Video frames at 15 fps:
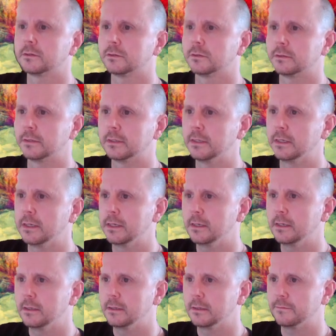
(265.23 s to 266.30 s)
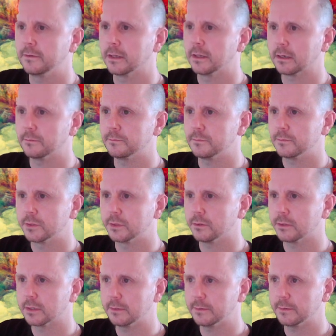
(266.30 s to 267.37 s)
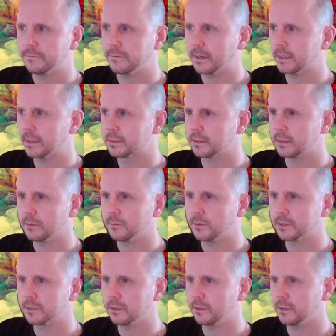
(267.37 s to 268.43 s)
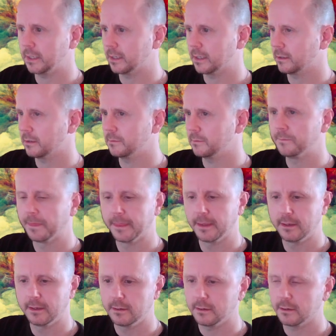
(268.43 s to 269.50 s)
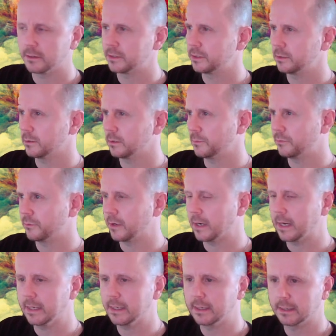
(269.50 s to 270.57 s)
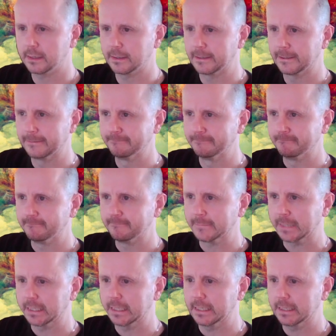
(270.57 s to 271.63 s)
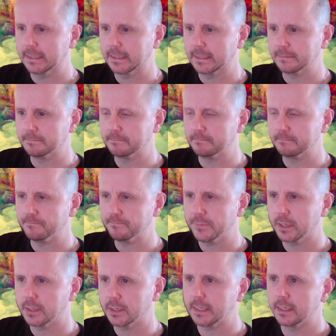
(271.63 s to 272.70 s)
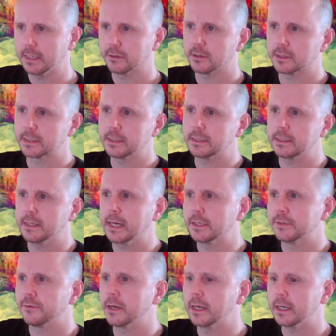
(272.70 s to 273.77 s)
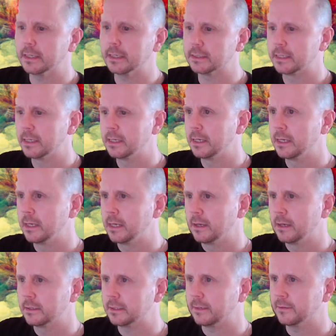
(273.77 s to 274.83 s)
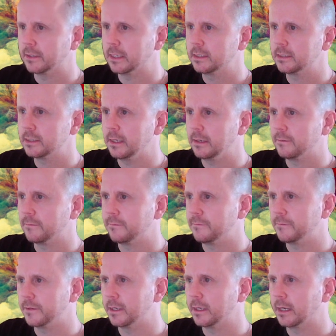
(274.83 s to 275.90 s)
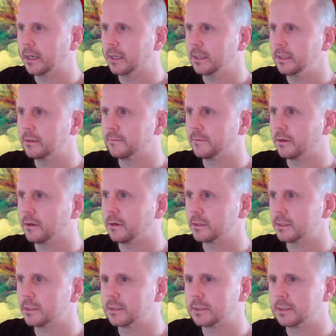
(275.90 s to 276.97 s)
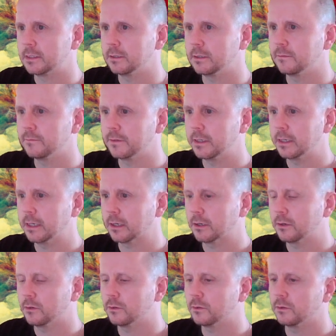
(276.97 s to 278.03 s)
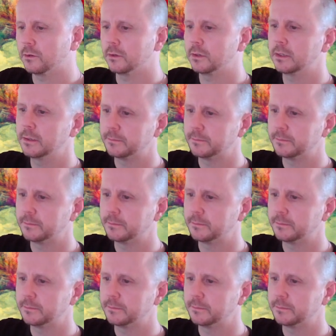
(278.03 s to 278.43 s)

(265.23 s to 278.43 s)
I feel like I'm talking a bit faster than I was earlier. I'm on a short break. 19 across. Catchphrase. 7 letters. In finale of hot silver accord.